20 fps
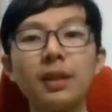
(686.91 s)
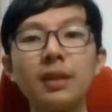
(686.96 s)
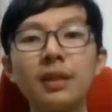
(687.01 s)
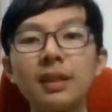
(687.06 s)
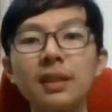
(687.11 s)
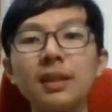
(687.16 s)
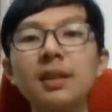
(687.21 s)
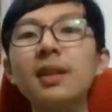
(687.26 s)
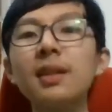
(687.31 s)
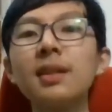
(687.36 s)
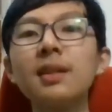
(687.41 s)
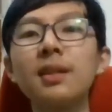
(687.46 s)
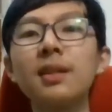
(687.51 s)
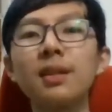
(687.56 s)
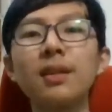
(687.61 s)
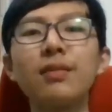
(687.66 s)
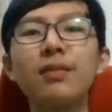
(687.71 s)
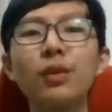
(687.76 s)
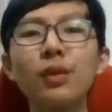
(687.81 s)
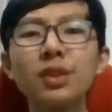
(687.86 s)
It didn't
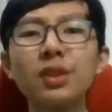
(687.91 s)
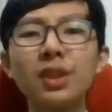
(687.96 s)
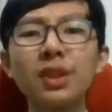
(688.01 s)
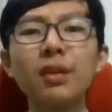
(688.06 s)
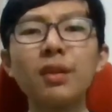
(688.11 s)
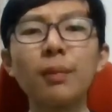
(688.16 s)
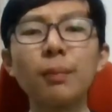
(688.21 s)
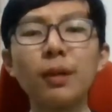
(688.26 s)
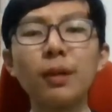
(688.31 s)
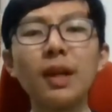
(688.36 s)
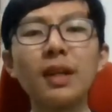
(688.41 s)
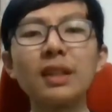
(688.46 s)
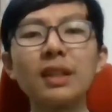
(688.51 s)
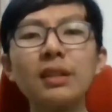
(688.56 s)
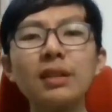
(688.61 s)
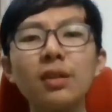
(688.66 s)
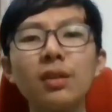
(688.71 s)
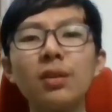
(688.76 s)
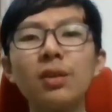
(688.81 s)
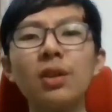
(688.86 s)
focus on the plot
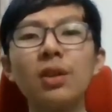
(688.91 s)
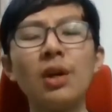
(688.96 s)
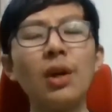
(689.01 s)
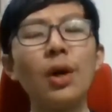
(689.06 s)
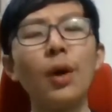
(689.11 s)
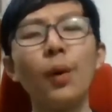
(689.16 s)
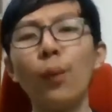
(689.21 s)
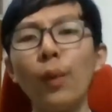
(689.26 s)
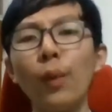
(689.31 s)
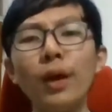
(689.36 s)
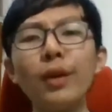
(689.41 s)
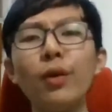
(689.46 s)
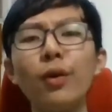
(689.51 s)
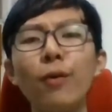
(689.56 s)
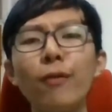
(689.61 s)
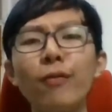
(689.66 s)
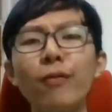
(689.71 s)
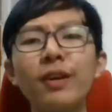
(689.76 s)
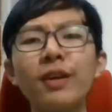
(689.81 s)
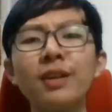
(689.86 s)
until way
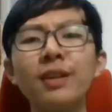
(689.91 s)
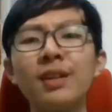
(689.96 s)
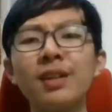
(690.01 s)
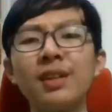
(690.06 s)
over,